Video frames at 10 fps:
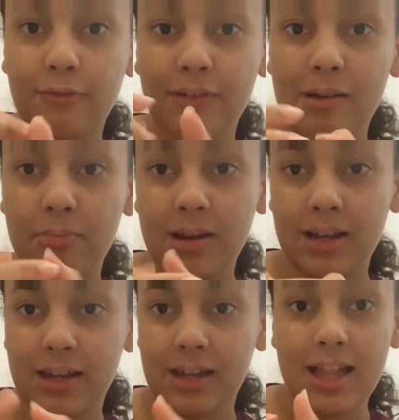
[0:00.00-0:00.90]
the
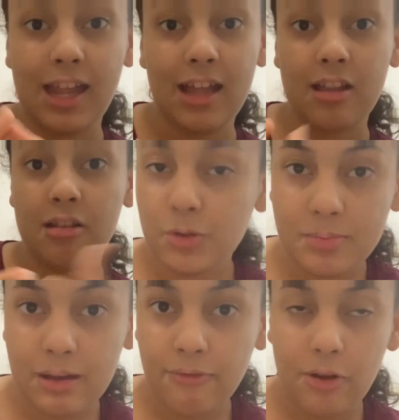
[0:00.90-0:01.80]
fabric and then
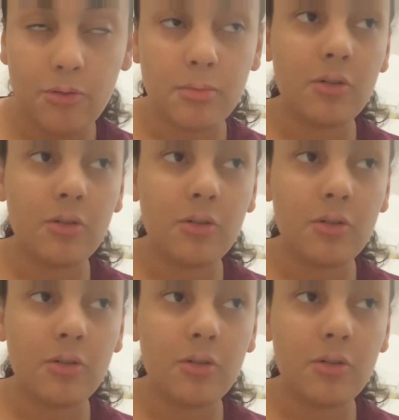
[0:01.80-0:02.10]
use my phone,